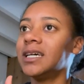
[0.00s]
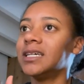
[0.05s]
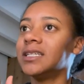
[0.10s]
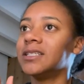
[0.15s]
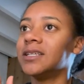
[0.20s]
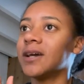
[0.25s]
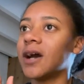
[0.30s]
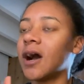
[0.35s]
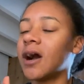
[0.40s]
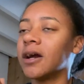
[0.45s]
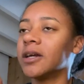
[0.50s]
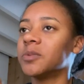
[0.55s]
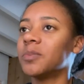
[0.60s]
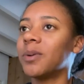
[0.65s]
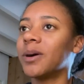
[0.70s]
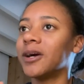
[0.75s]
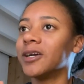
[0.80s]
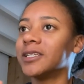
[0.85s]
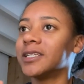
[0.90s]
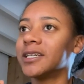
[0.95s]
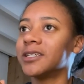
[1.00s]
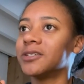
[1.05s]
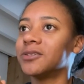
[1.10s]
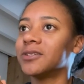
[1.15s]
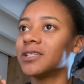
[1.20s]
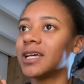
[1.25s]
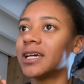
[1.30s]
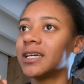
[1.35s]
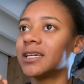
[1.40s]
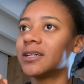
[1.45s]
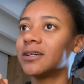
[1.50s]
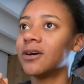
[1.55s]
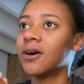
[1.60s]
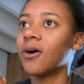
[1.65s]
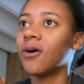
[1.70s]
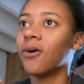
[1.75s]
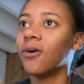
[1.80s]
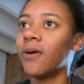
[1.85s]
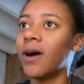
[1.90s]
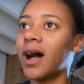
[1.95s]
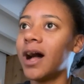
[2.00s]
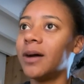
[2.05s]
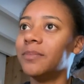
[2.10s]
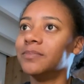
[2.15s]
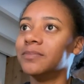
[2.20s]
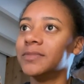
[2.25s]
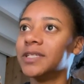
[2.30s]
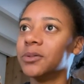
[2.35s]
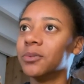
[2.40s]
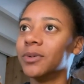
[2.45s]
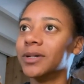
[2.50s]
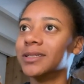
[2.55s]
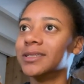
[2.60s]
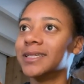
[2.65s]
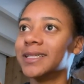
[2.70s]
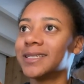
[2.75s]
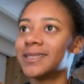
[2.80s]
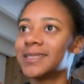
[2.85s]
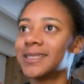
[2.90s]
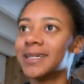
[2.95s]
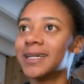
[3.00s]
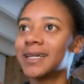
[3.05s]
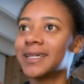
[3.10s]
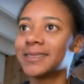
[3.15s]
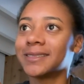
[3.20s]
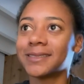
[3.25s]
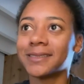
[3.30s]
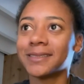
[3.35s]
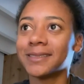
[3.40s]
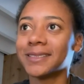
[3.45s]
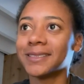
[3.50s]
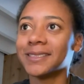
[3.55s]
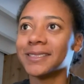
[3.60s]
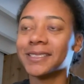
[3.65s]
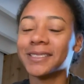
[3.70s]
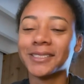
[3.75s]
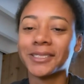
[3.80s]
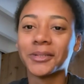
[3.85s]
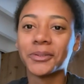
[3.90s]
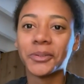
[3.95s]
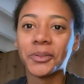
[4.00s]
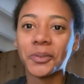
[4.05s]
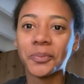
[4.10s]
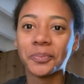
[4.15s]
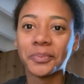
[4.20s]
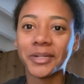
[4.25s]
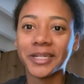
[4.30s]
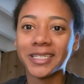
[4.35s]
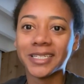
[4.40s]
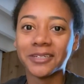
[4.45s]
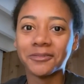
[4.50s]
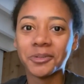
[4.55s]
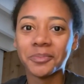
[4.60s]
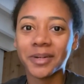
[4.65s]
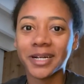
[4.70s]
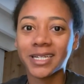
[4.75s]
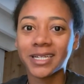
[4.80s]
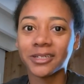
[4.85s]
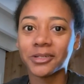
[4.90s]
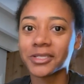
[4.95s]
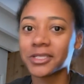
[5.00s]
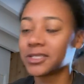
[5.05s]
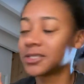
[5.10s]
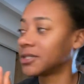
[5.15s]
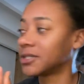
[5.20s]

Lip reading: the hard part, that you're like, oh, I'm the one that sucks in the group and everybody else is